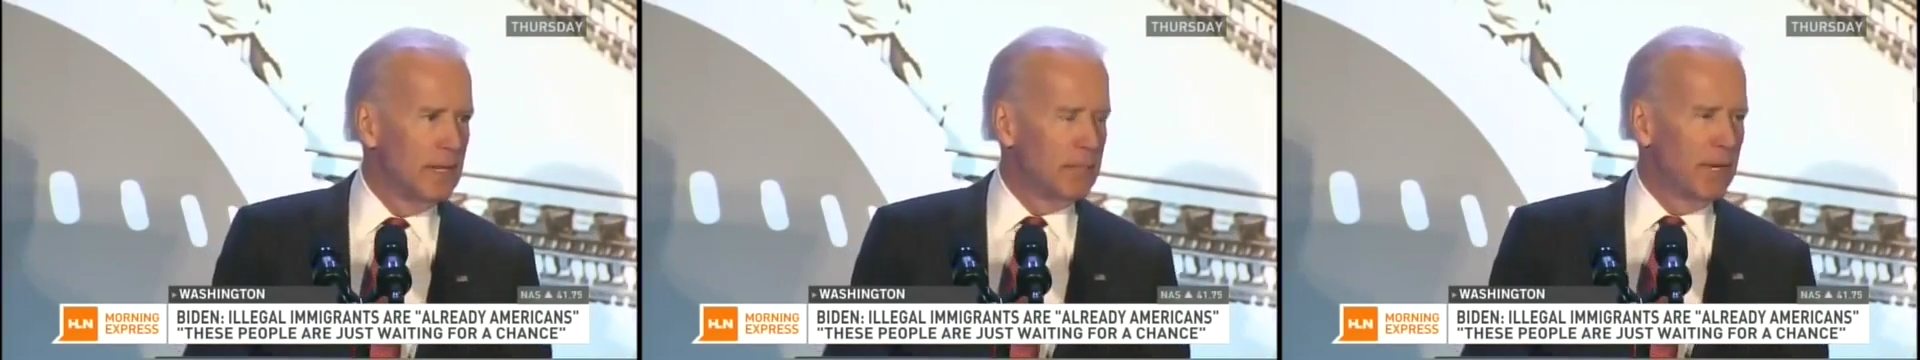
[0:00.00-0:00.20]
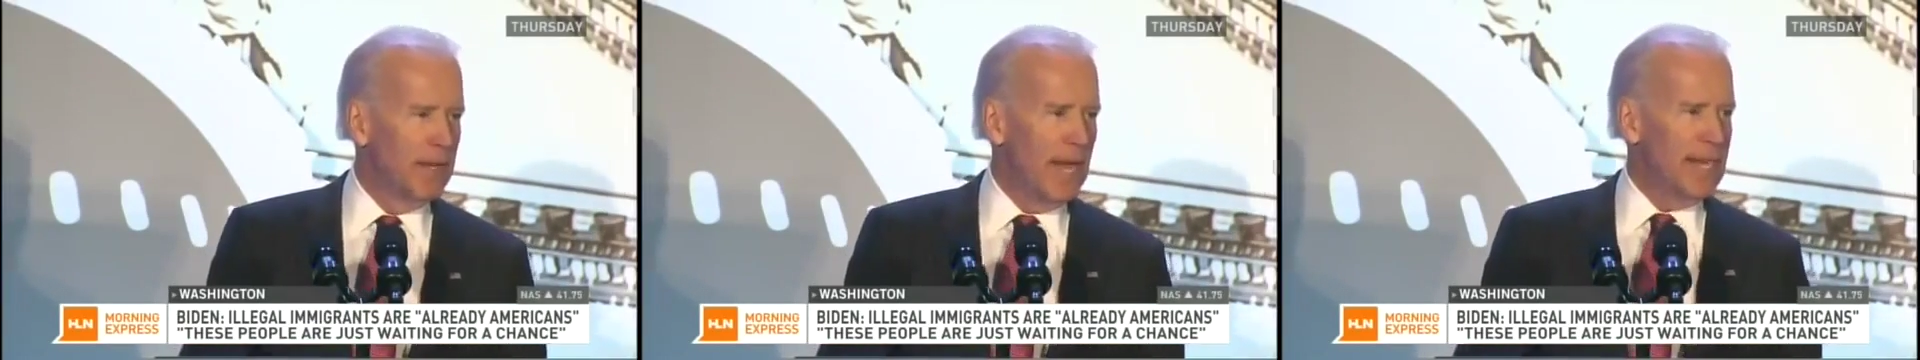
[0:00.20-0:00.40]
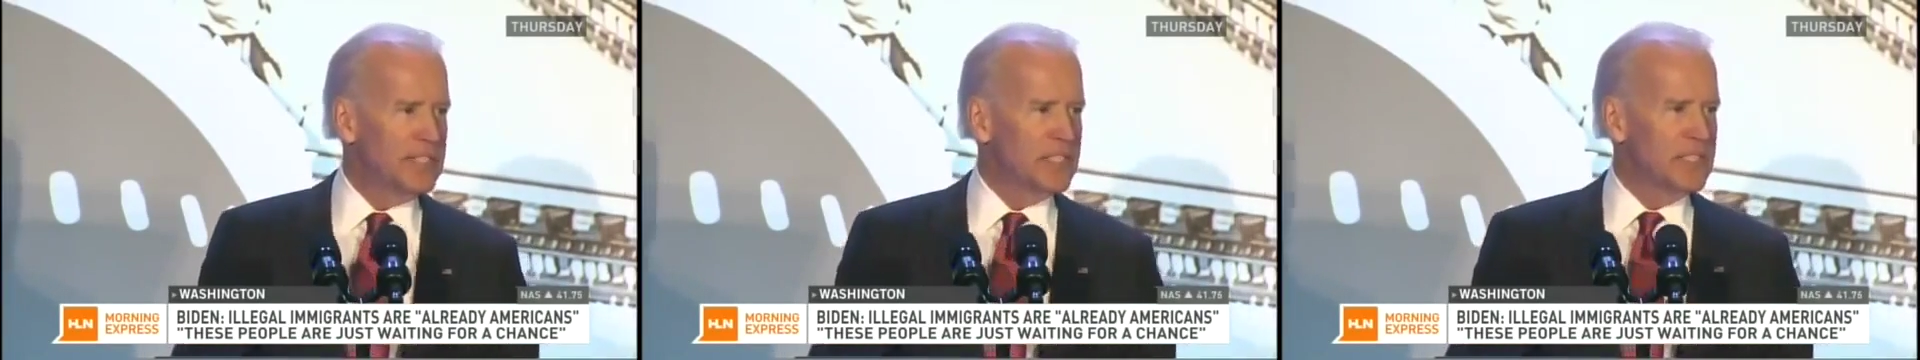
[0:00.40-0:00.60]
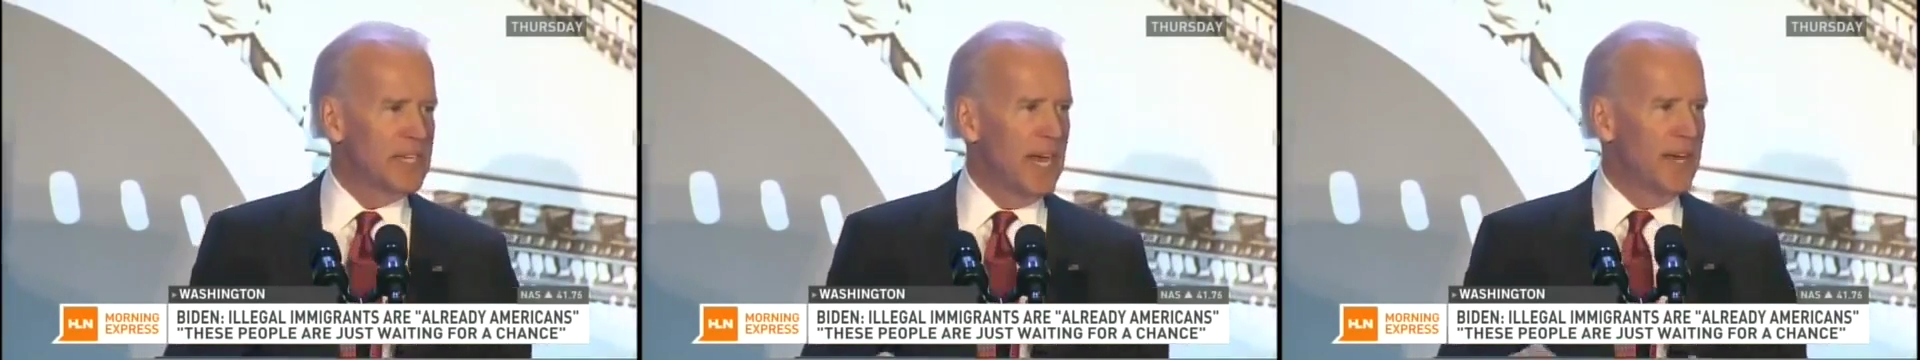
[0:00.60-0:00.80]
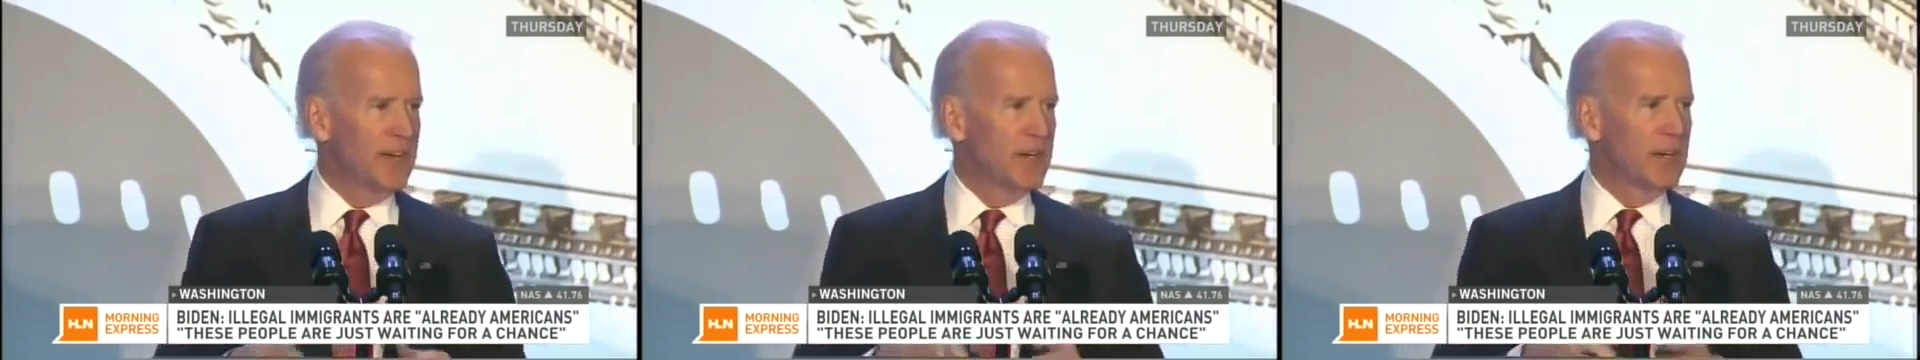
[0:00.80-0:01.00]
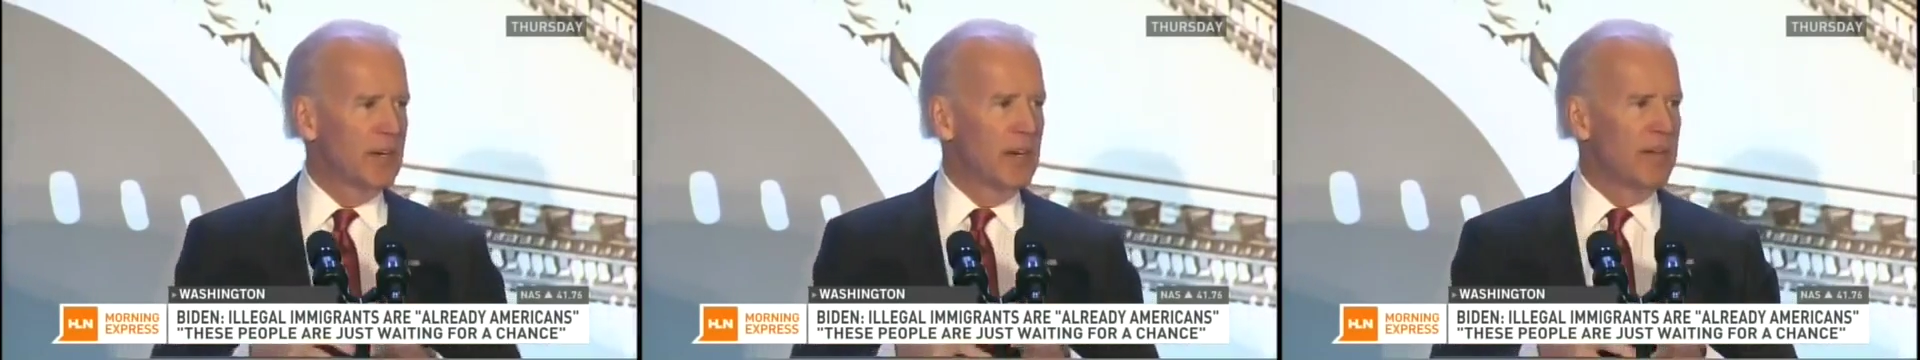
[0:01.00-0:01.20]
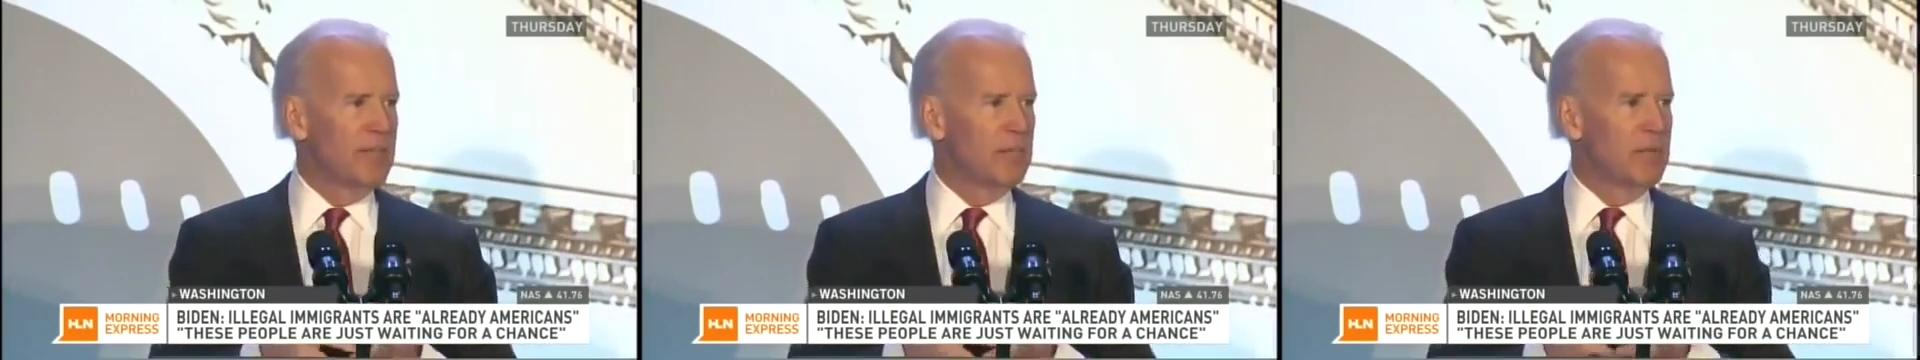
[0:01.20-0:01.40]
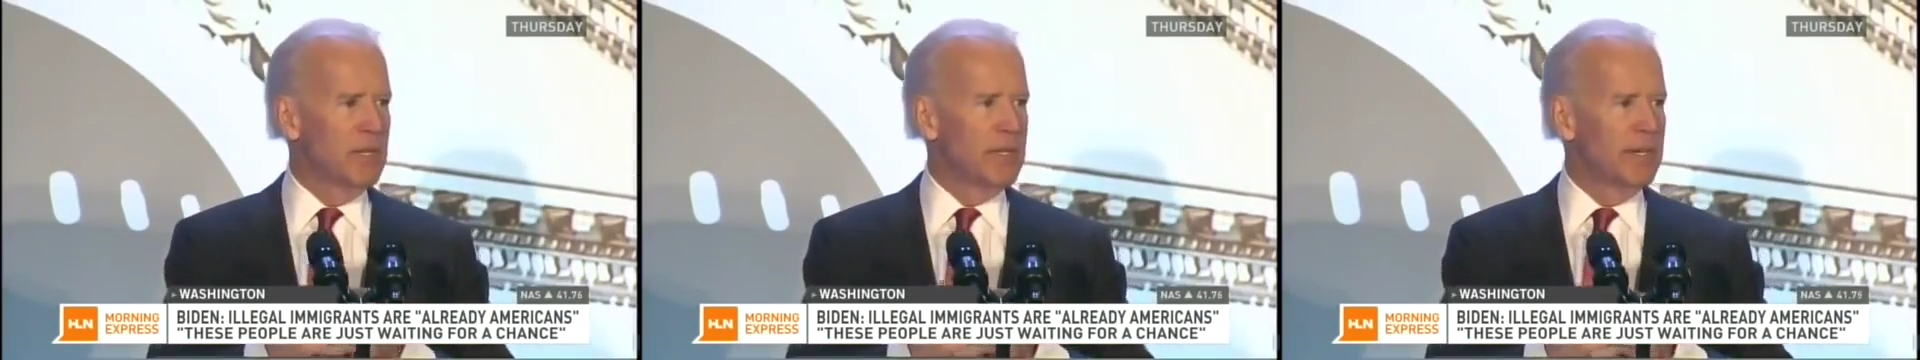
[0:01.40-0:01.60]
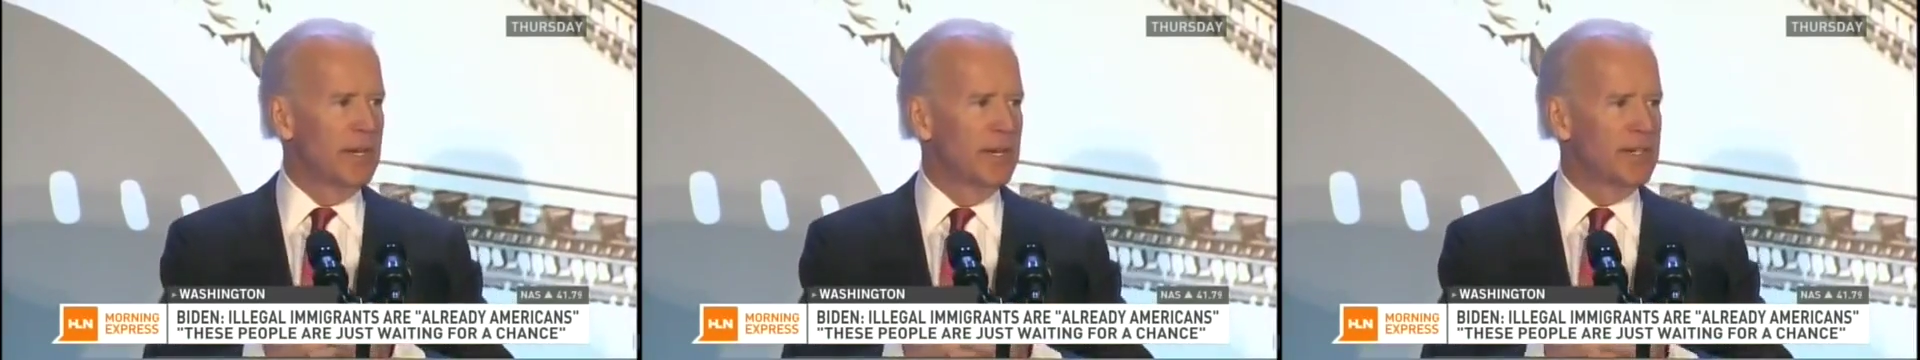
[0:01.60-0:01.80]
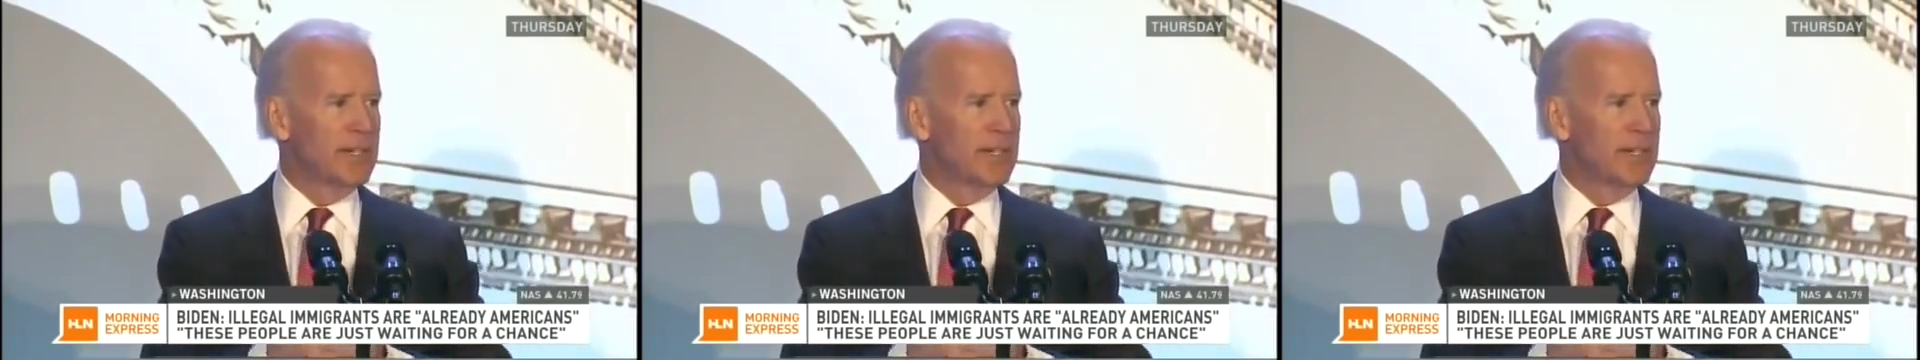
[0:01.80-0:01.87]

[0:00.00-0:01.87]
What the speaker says: And by that standard, 11 million